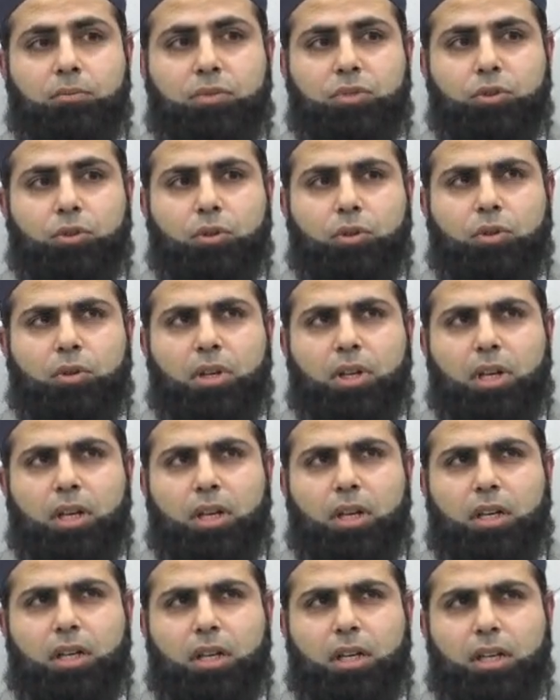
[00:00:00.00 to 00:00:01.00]
So
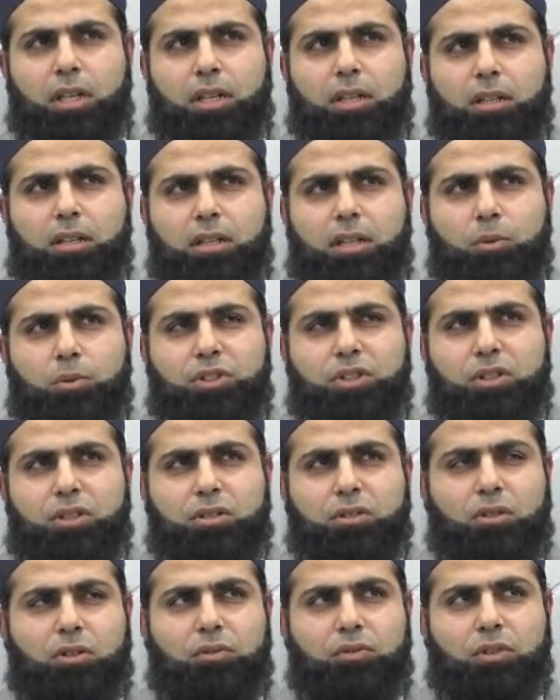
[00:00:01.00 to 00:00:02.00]
there was a sort